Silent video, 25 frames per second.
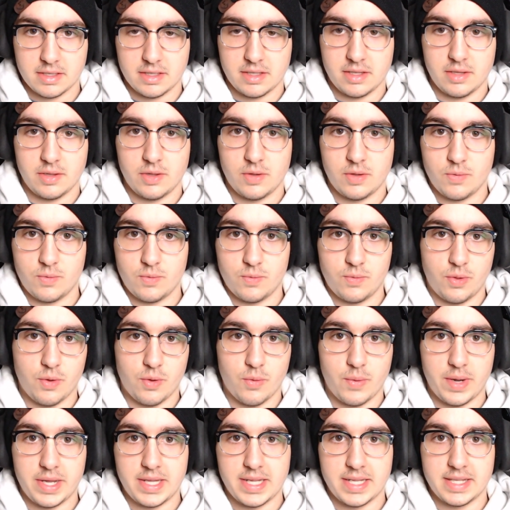the
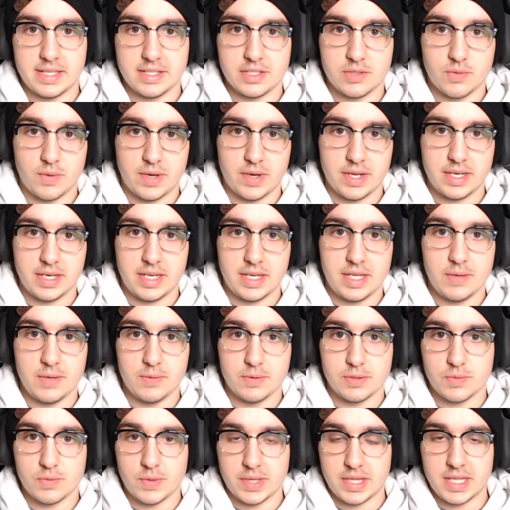way that this went, he
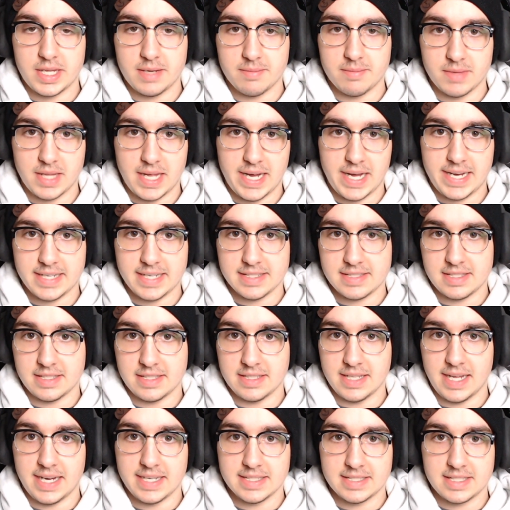was with him last
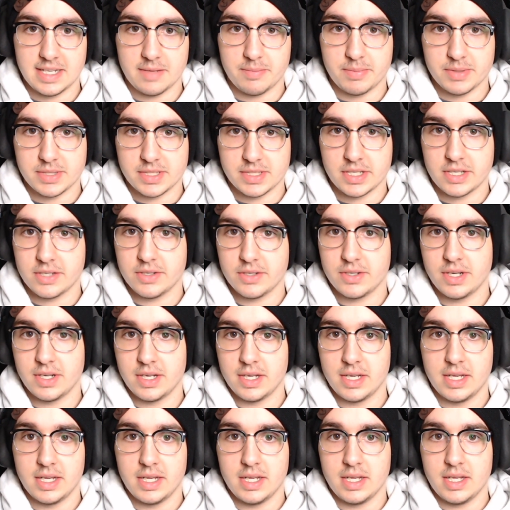episode,
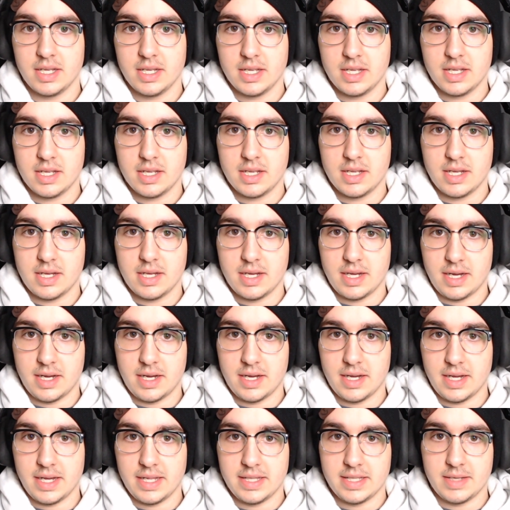
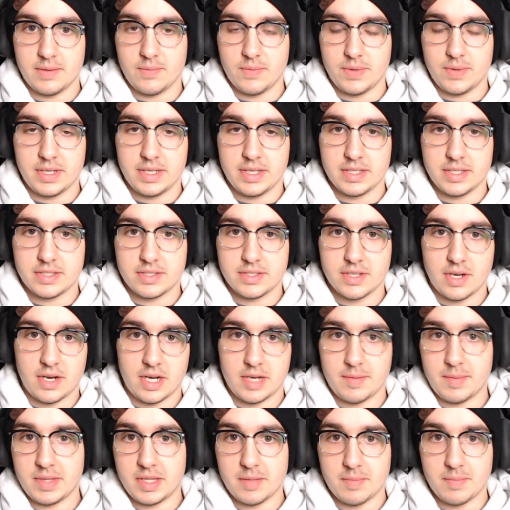and then we saw him
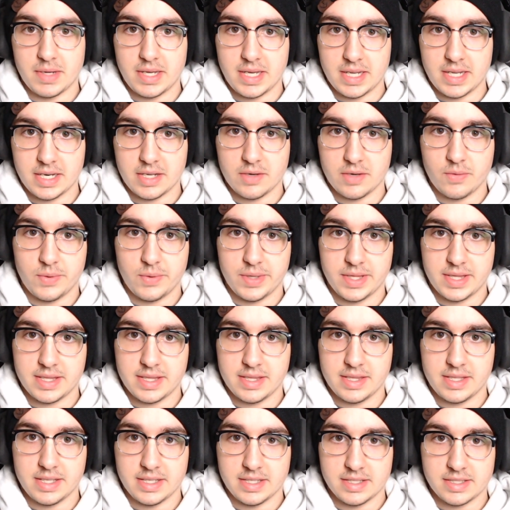at the beginning with
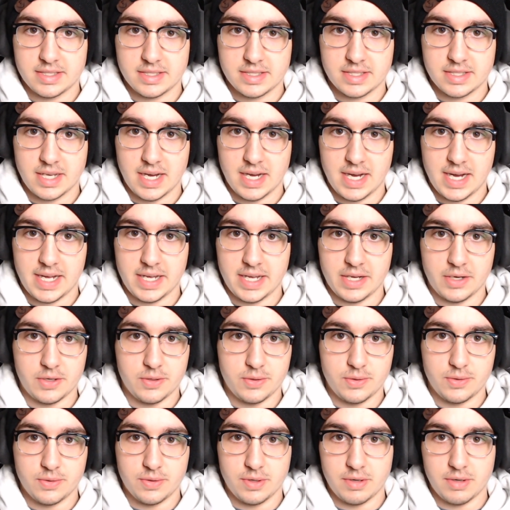this guy
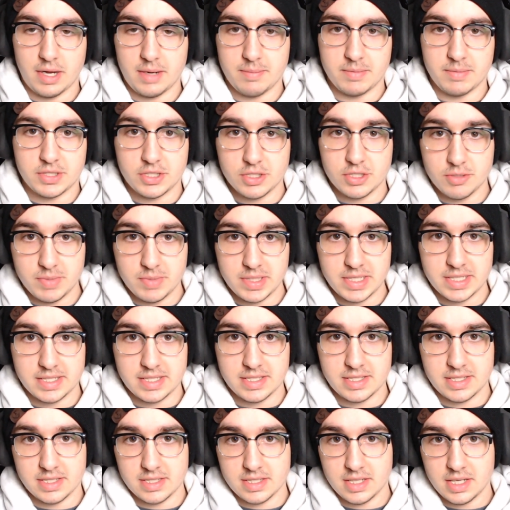who I'm assuming
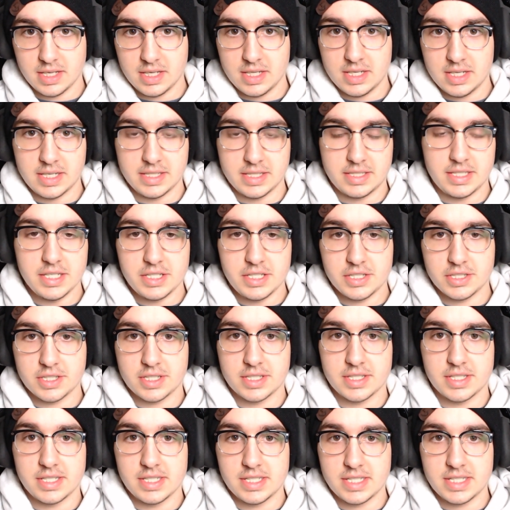is a teacher because
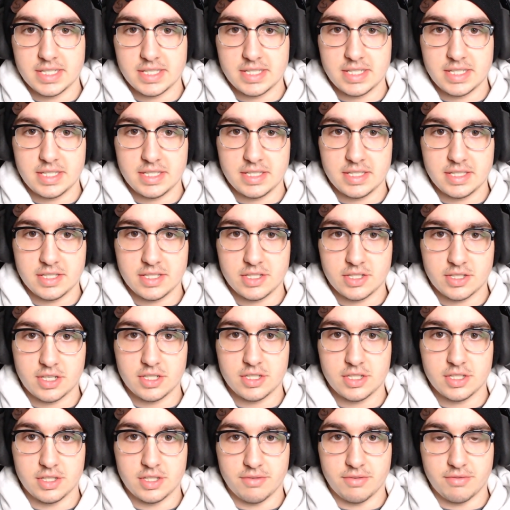he says he's in charge
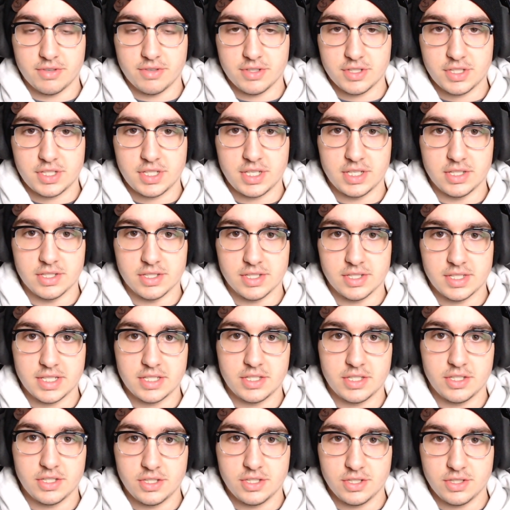of the first years at
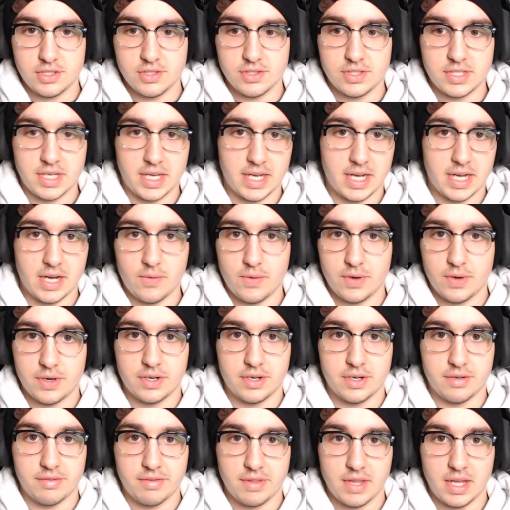Jujutsu Tech. I wonder
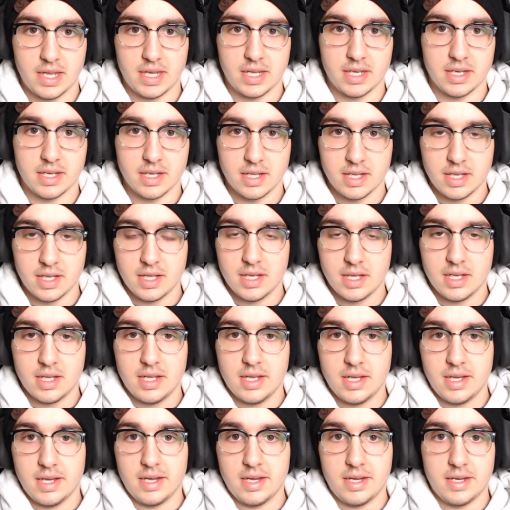if they
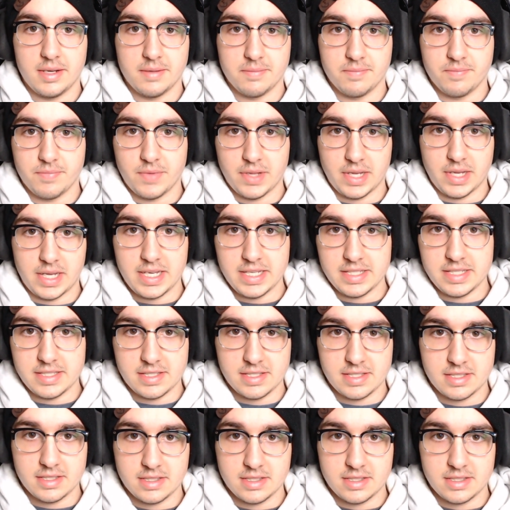he's